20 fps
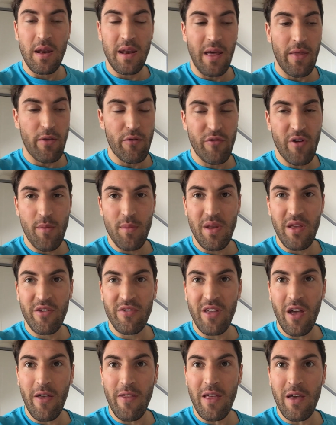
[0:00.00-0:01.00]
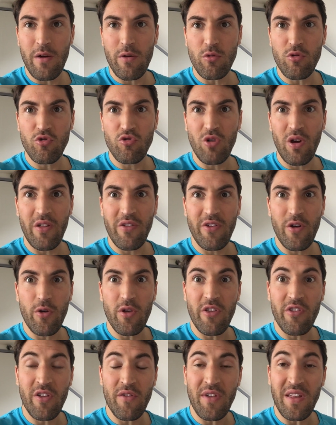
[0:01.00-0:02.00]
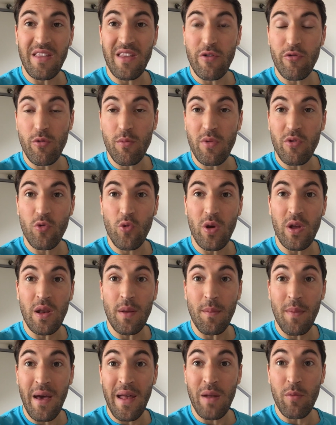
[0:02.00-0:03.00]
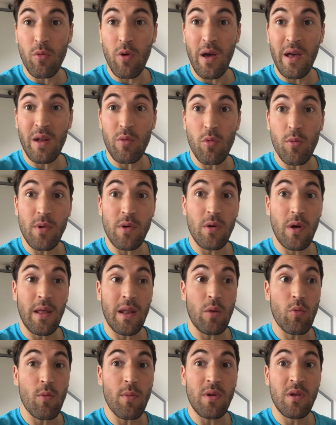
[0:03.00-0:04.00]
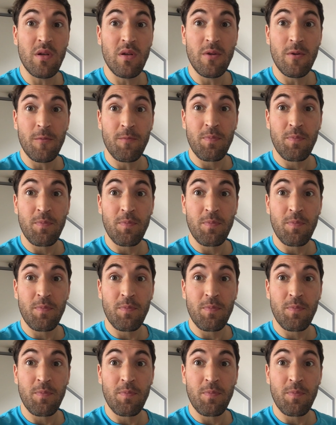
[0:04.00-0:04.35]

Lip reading: Now, the feminists out there will try and tell you there's nothing different between a man and a woman.